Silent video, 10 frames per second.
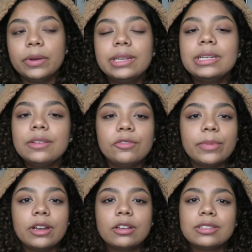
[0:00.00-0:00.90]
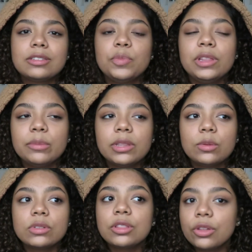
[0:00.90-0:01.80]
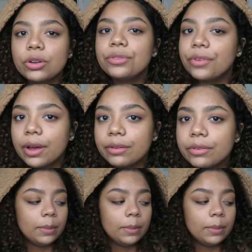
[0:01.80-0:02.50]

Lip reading: But it didn't even matter because the speed limit there was 35.